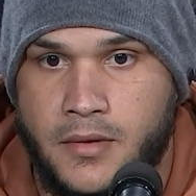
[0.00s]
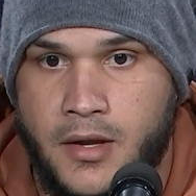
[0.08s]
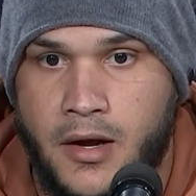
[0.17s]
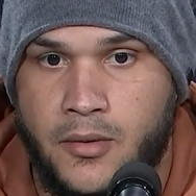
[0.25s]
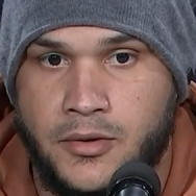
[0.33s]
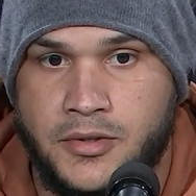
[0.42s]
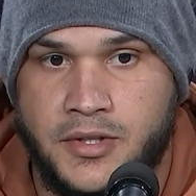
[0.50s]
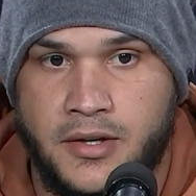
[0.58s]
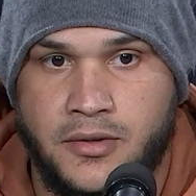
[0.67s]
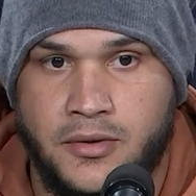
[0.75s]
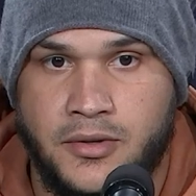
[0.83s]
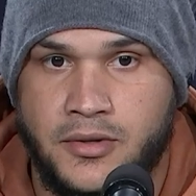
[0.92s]
I will
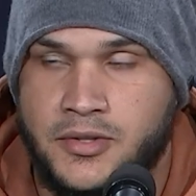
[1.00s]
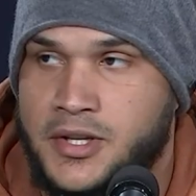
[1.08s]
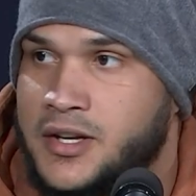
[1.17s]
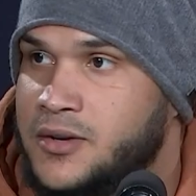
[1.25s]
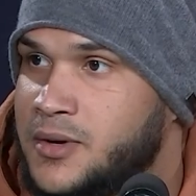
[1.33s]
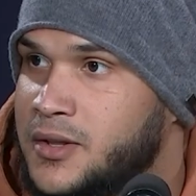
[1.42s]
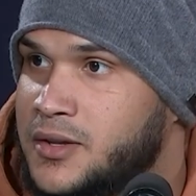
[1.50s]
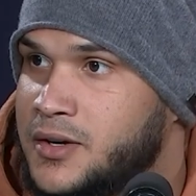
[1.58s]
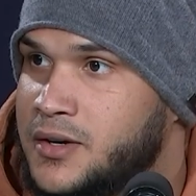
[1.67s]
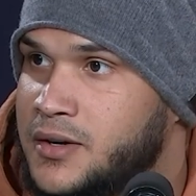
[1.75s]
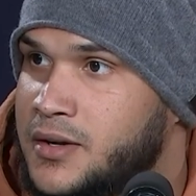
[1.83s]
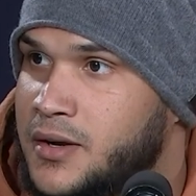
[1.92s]
say, you just say it right
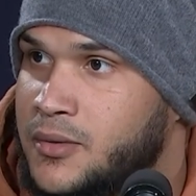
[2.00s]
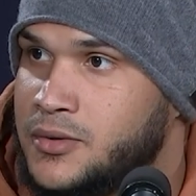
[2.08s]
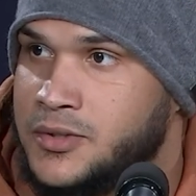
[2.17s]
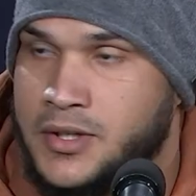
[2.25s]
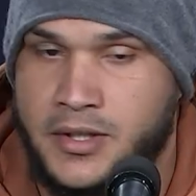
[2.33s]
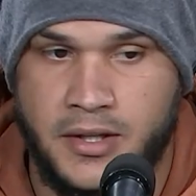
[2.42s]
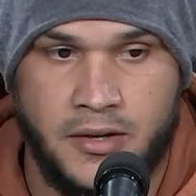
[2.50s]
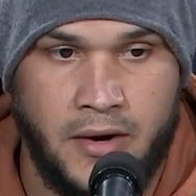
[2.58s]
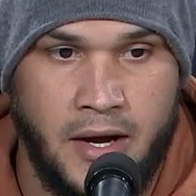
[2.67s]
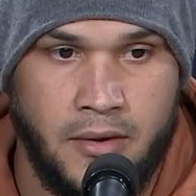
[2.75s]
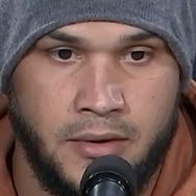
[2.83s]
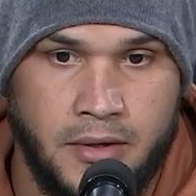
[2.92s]
there. I will say the
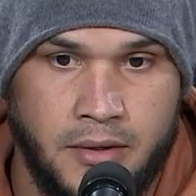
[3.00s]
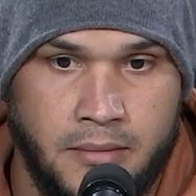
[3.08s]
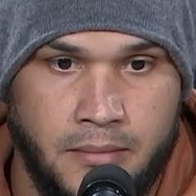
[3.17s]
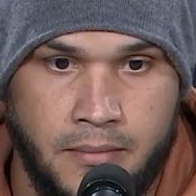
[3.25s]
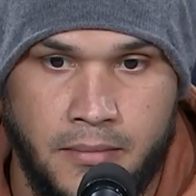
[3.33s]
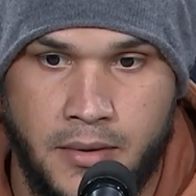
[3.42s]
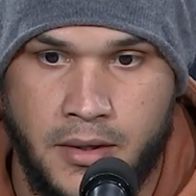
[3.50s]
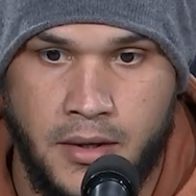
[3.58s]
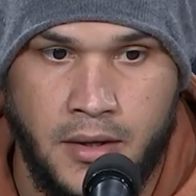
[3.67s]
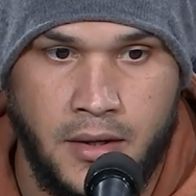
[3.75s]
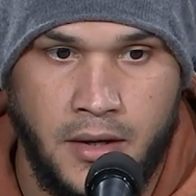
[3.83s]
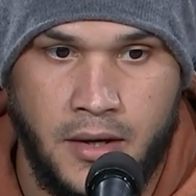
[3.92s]
crowd and
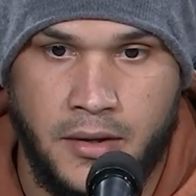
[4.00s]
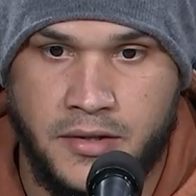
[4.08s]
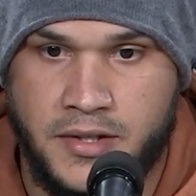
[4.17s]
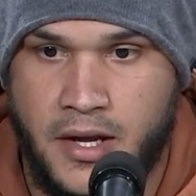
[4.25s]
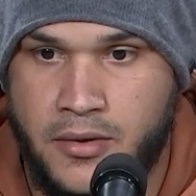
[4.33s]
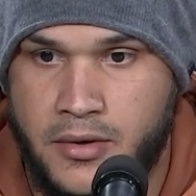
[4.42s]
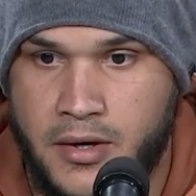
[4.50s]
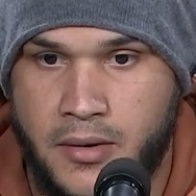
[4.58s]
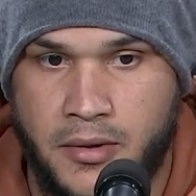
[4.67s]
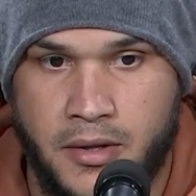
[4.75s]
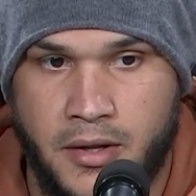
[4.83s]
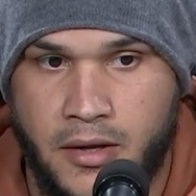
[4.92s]
the stadium and
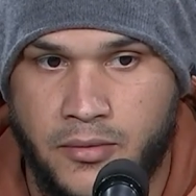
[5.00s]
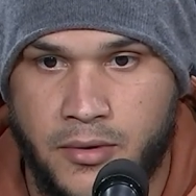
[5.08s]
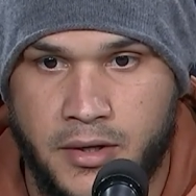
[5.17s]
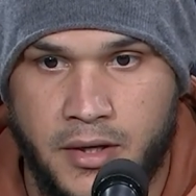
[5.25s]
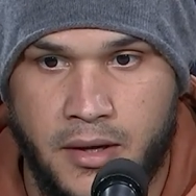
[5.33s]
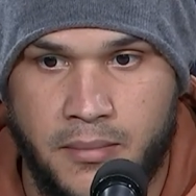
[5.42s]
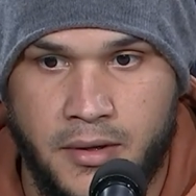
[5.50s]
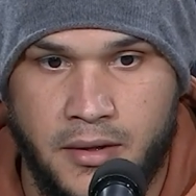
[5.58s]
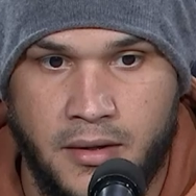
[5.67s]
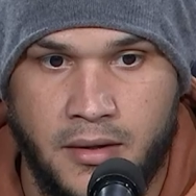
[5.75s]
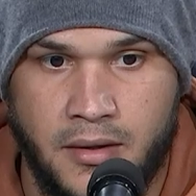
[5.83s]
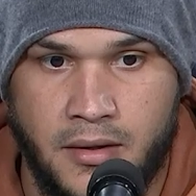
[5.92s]
everything, that's what it got
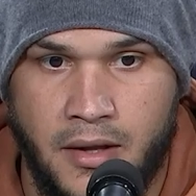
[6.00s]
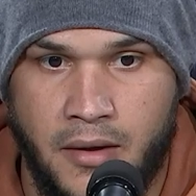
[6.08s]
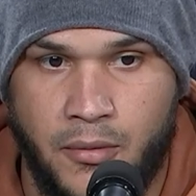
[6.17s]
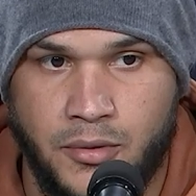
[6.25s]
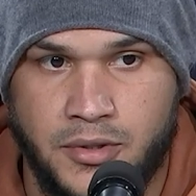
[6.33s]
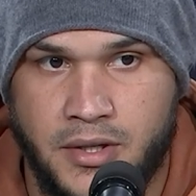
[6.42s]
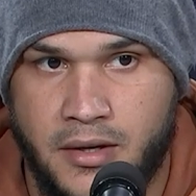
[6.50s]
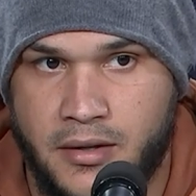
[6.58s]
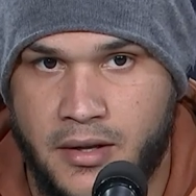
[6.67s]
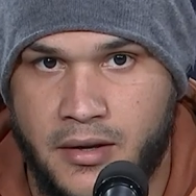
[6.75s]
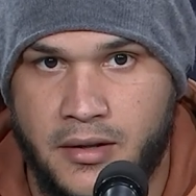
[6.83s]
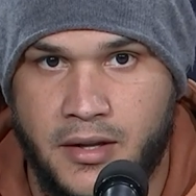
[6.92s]
me. I will say
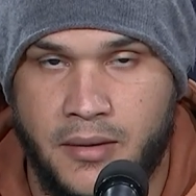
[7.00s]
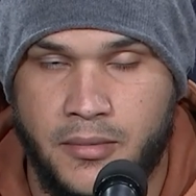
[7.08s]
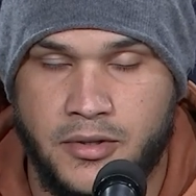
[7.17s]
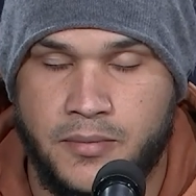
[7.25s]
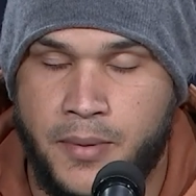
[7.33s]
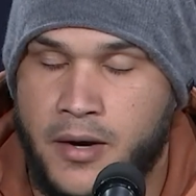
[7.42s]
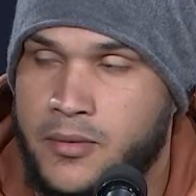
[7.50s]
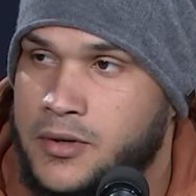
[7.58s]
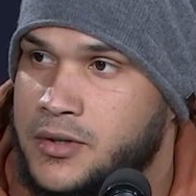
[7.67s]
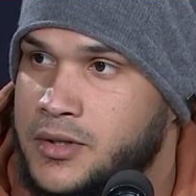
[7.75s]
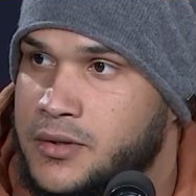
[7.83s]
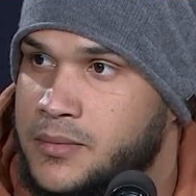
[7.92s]
that much power
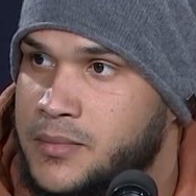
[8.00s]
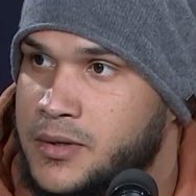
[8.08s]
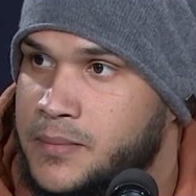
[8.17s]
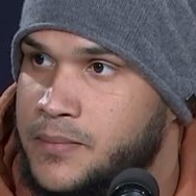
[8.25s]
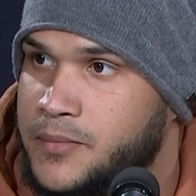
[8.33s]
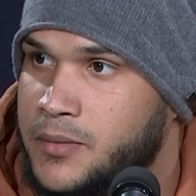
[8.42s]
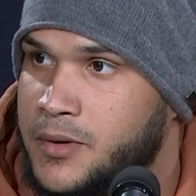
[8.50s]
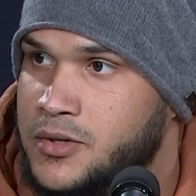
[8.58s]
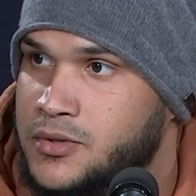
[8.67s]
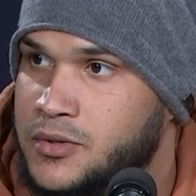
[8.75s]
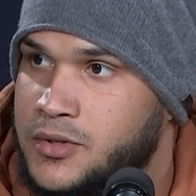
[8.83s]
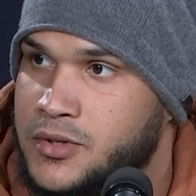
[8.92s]
on it on my
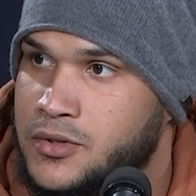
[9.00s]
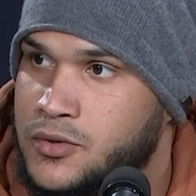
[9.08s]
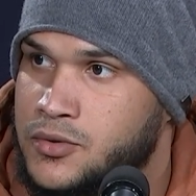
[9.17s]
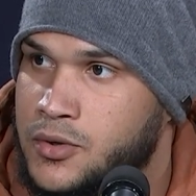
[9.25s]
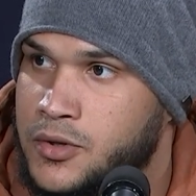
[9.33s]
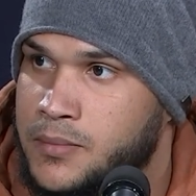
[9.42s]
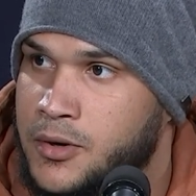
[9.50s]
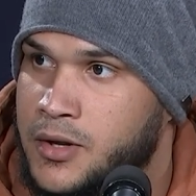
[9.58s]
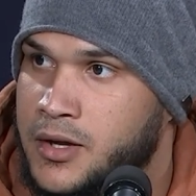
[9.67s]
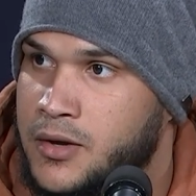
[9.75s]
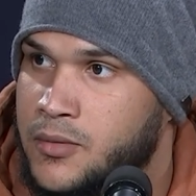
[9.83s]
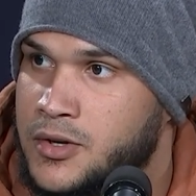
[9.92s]
shoulder just to throw the ball
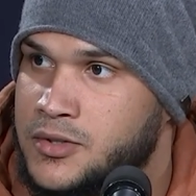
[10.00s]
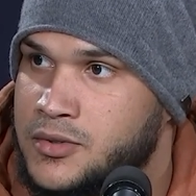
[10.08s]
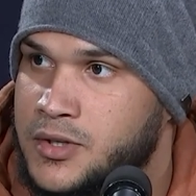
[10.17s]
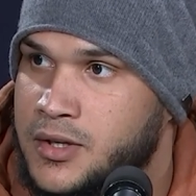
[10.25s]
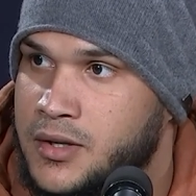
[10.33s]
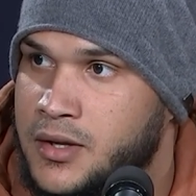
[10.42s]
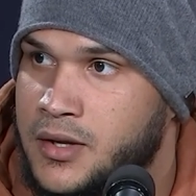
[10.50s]
like it was today.